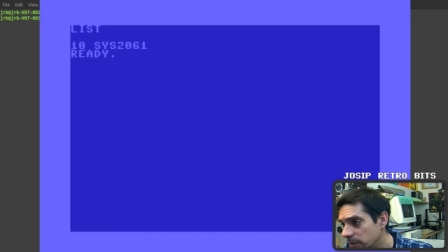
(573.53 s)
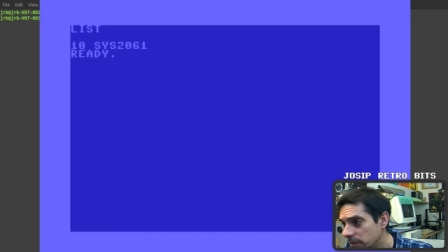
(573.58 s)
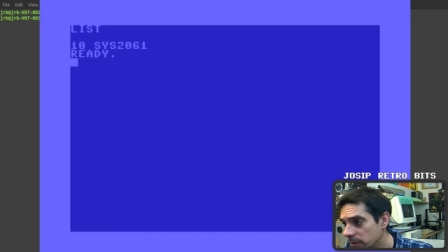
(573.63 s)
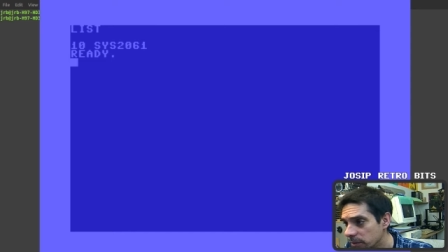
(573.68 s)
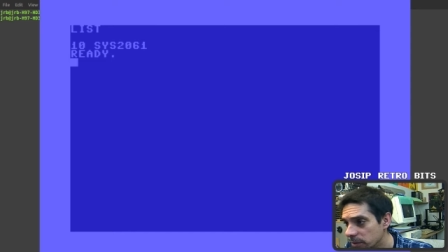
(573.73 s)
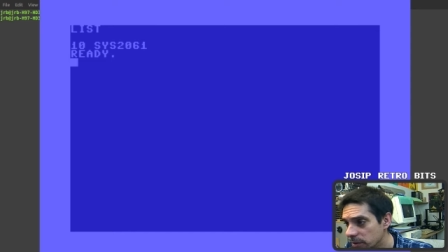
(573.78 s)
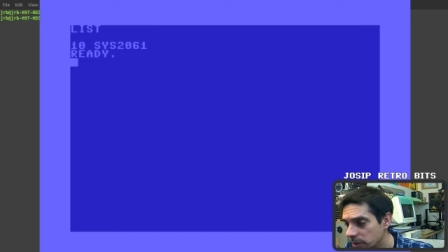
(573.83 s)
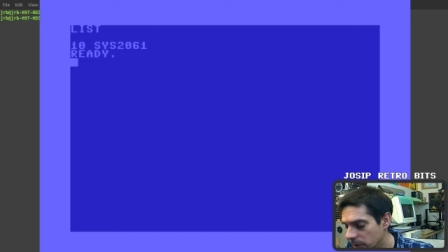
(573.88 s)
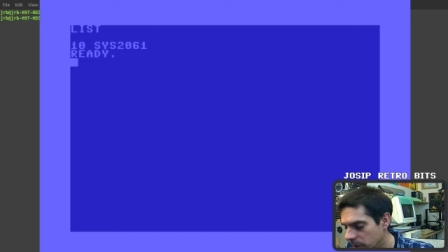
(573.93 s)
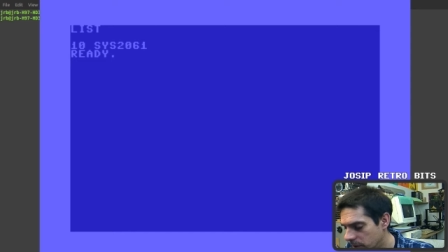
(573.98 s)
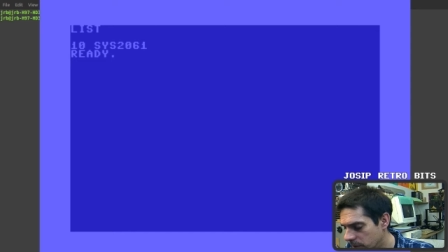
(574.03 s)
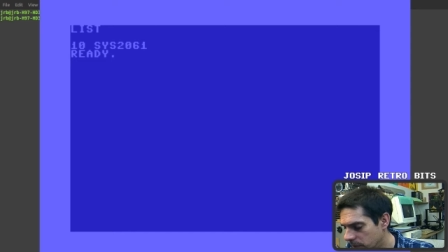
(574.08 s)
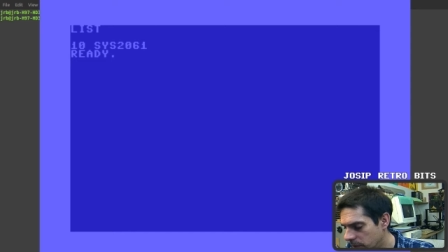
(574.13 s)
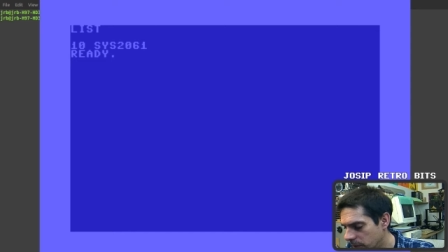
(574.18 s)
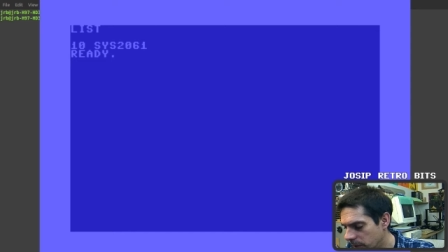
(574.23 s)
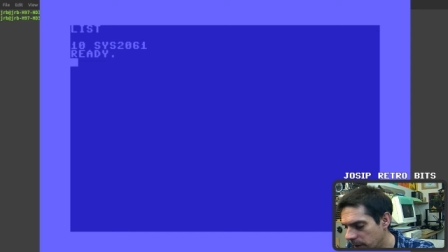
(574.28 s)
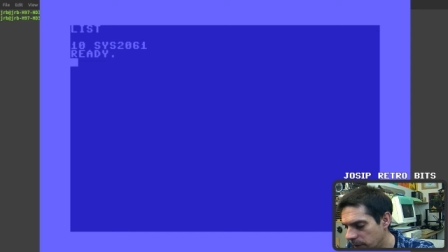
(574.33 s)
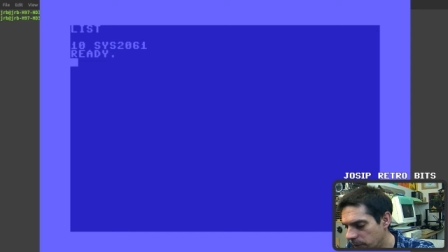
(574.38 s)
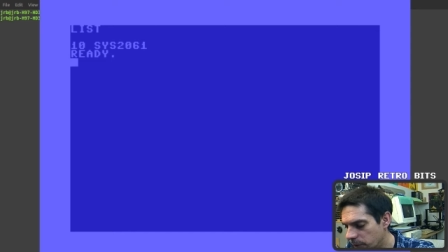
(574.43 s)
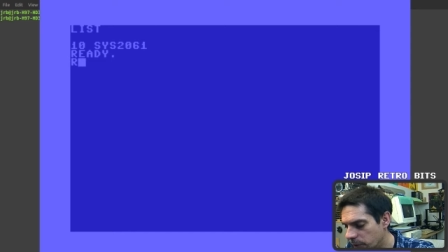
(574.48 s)
So
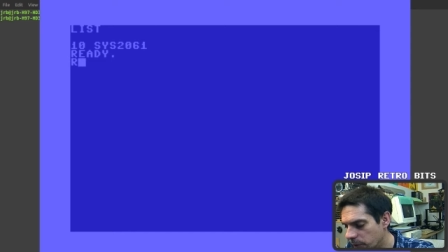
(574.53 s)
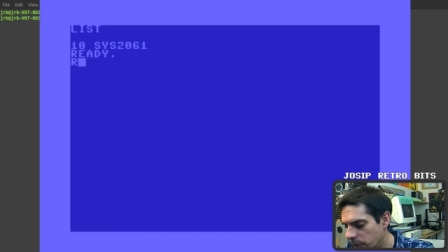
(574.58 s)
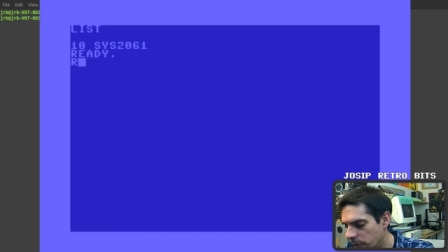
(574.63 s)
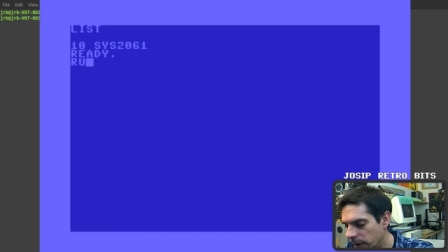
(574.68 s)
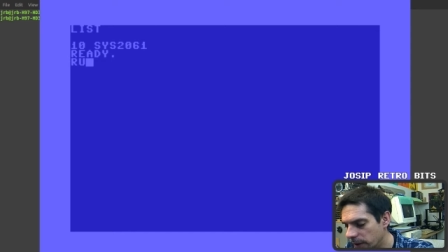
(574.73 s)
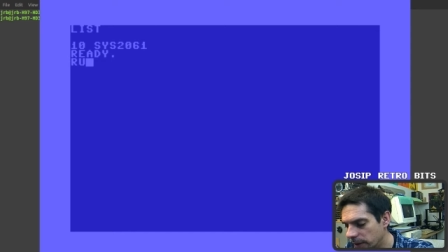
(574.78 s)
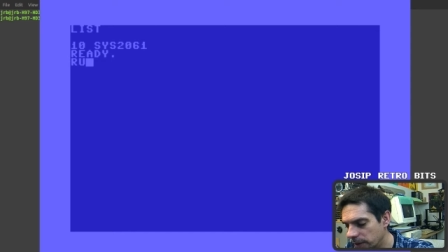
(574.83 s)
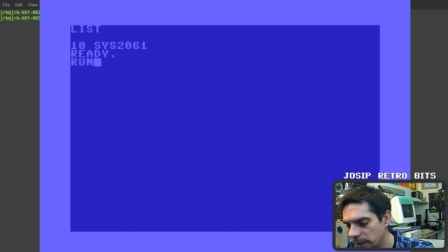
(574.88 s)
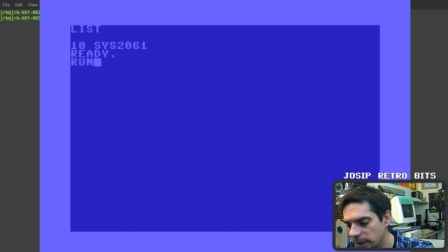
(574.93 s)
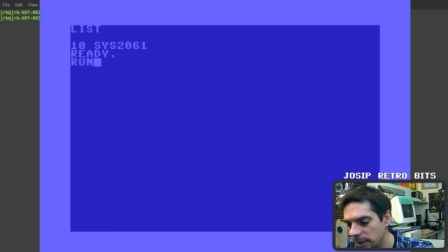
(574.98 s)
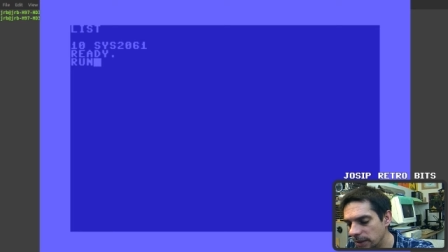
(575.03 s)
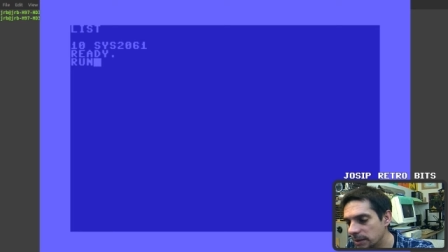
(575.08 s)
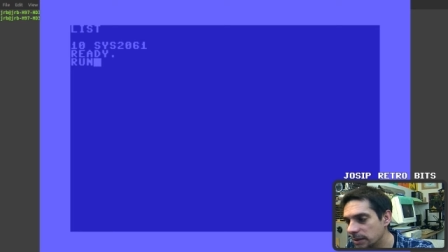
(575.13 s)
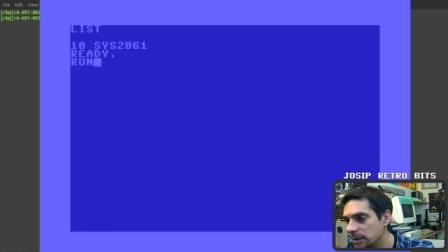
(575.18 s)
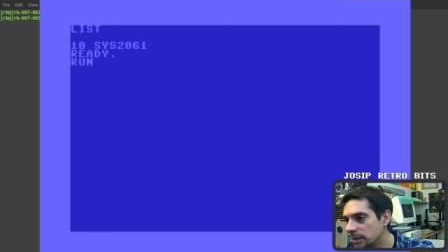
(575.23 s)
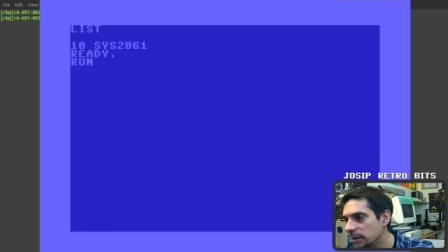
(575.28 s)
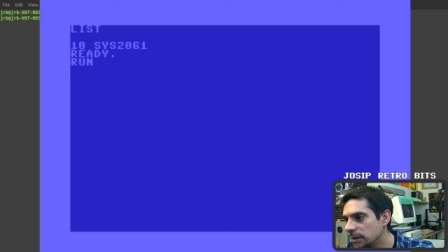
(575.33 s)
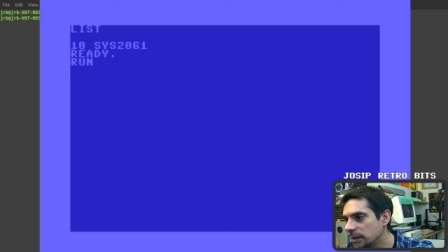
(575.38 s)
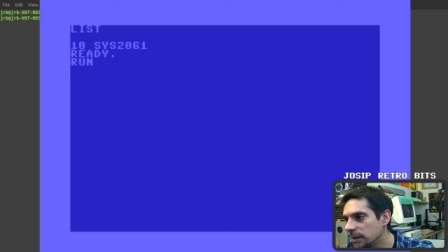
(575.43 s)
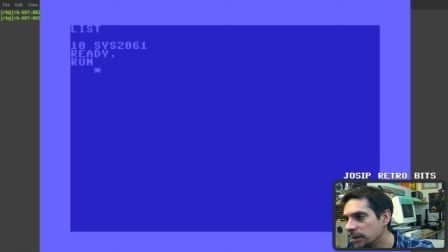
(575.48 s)
if we run
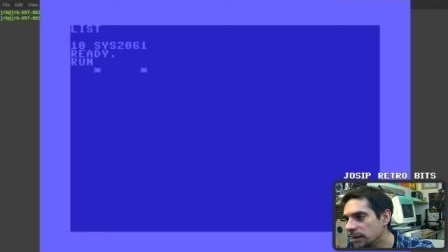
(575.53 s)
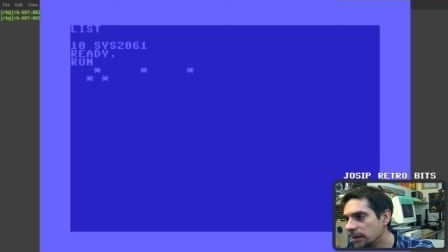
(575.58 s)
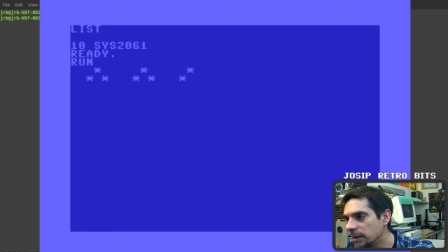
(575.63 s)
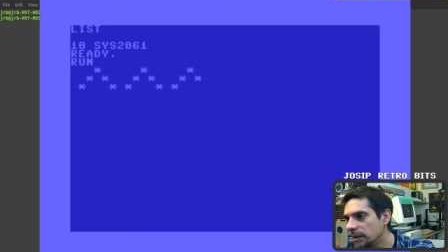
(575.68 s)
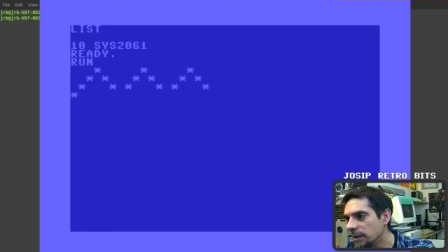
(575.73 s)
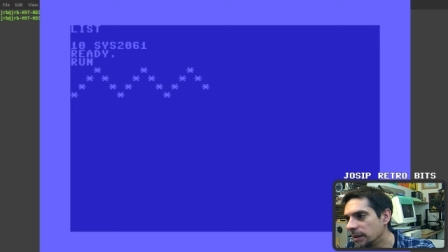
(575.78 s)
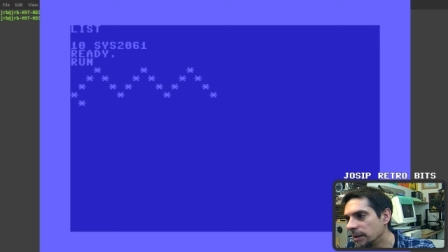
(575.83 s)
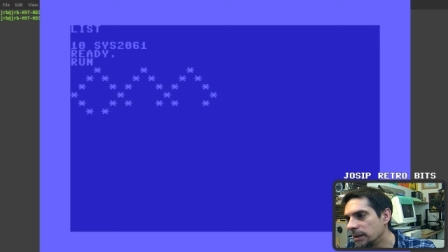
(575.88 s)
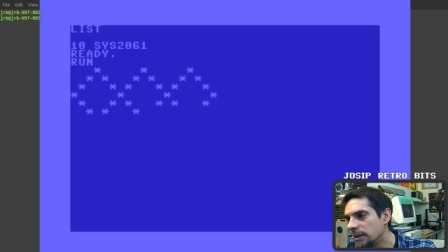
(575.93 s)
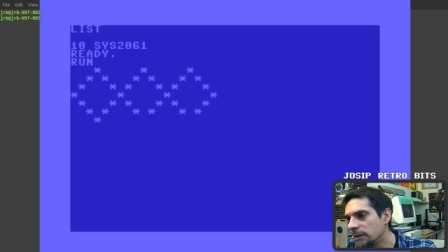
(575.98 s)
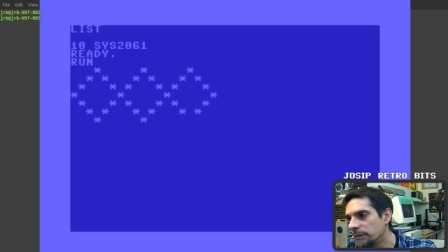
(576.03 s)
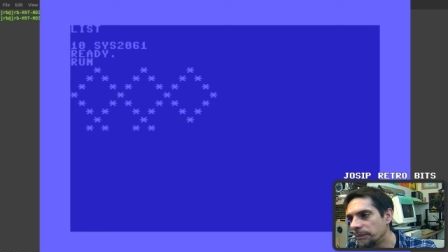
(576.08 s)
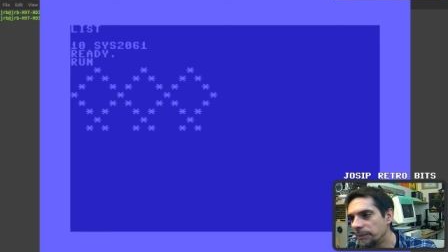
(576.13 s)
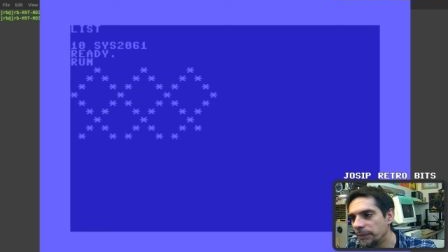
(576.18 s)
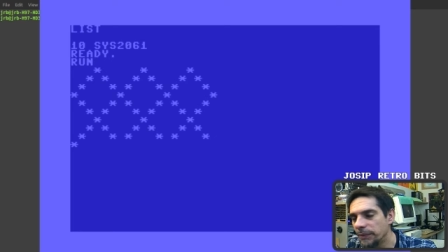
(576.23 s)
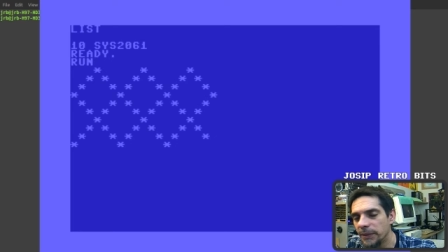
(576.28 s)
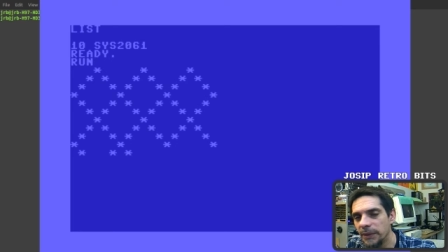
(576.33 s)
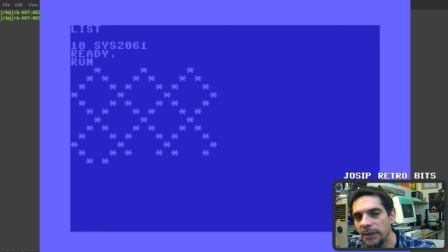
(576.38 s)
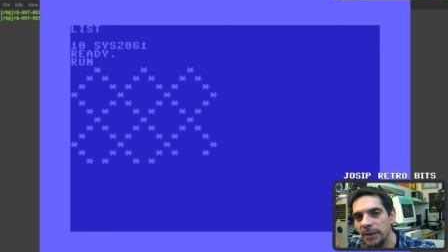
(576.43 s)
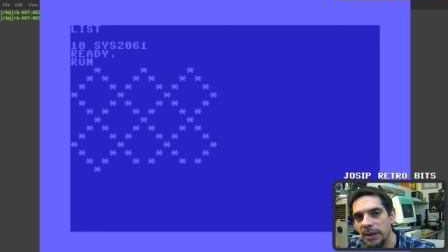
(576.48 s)
this,
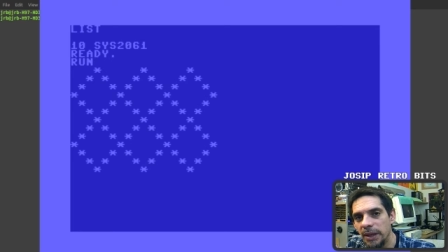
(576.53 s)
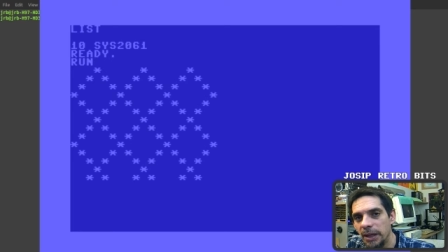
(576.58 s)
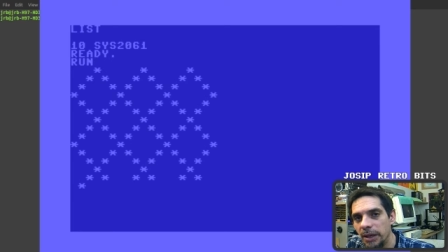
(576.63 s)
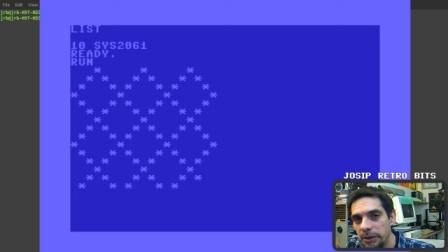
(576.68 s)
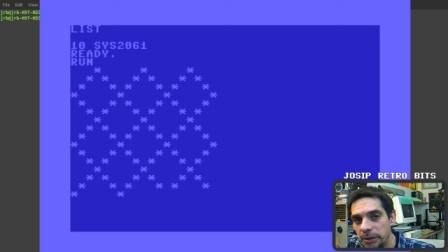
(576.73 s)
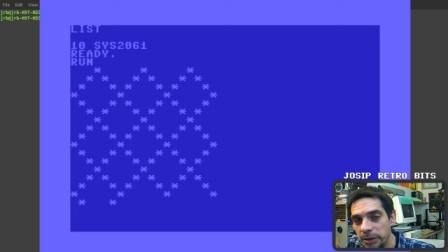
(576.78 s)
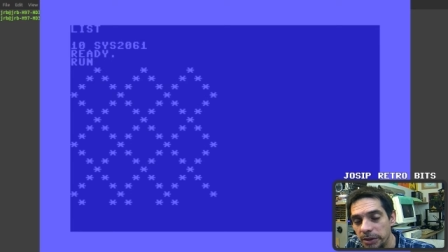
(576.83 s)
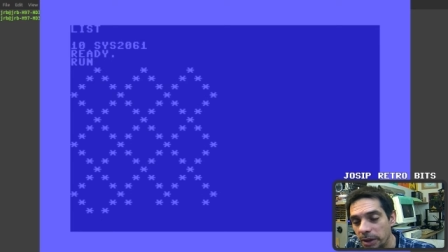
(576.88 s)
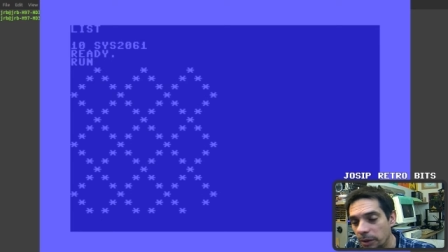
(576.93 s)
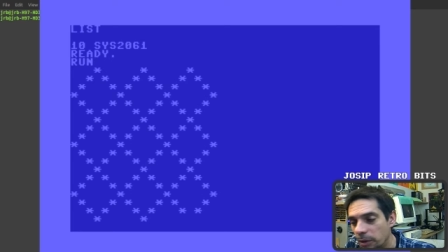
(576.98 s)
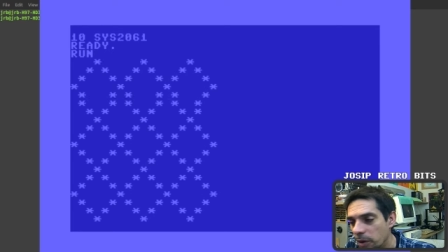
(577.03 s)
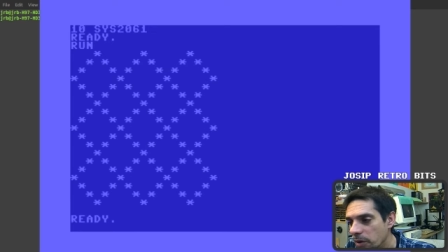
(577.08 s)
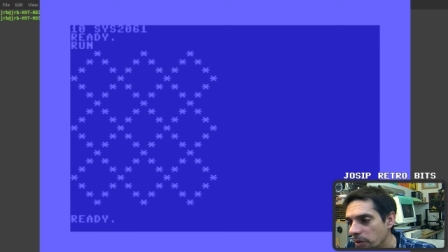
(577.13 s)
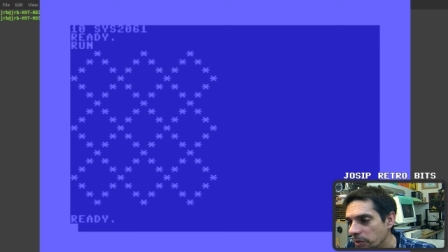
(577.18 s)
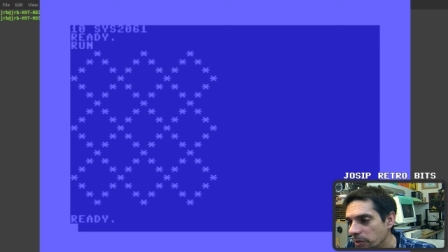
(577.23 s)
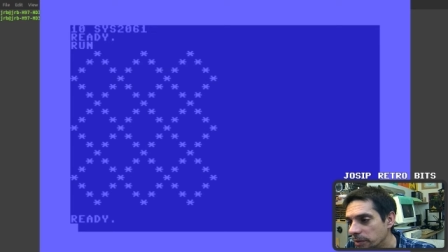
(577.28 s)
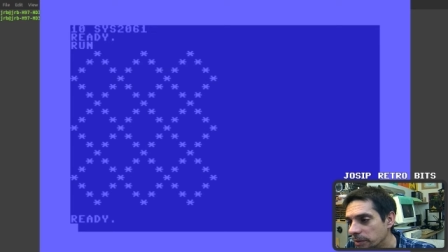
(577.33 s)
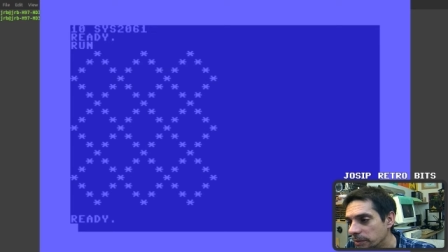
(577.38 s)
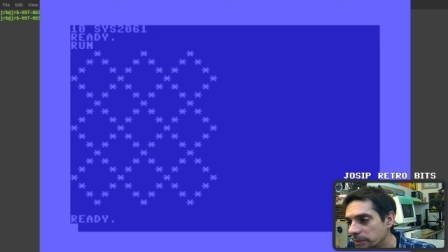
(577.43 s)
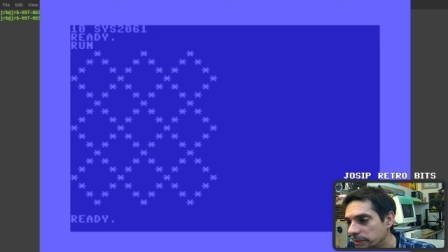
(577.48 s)
here's our code.